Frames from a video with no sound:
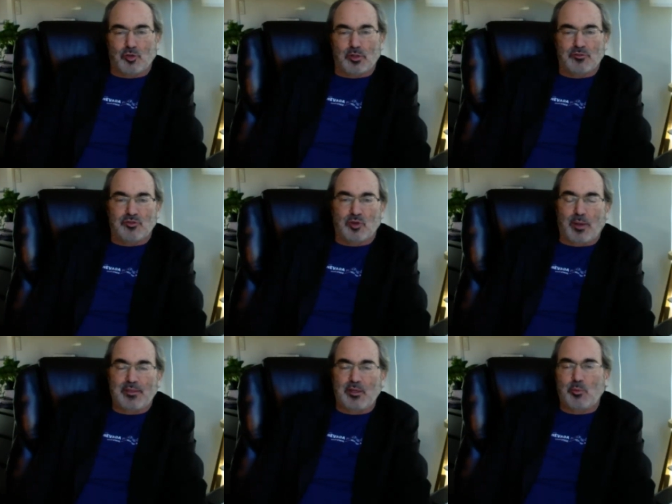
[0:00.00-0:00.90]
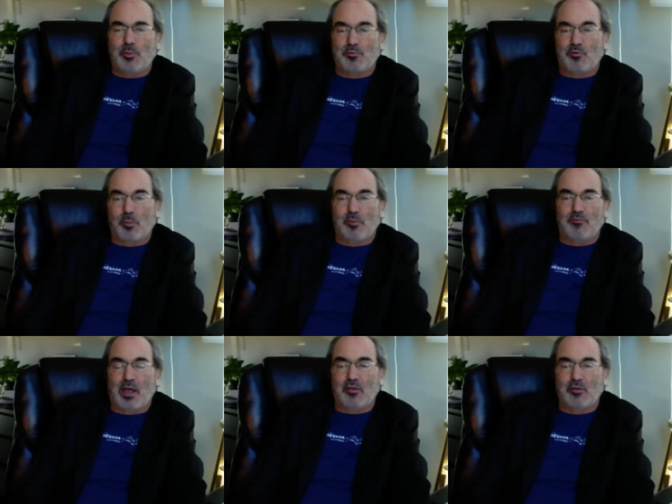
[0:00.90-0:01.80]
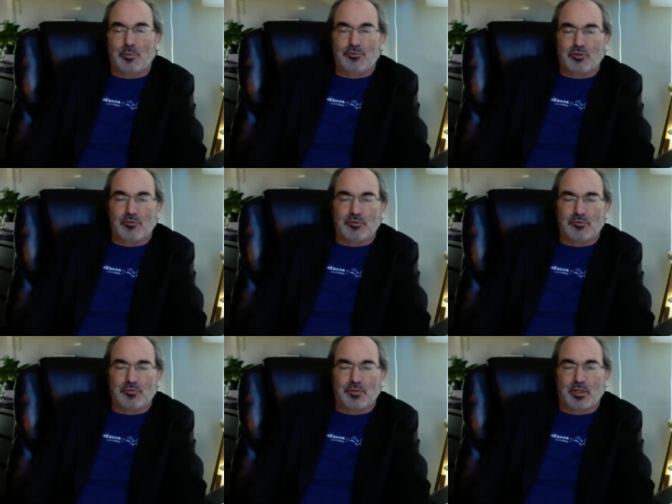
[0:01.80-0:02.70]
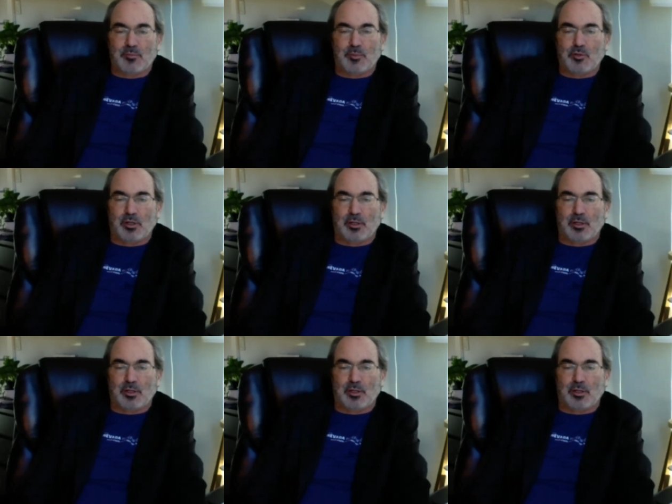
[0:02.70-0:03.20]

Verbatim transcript: And so I think we perform a valuable service for the community.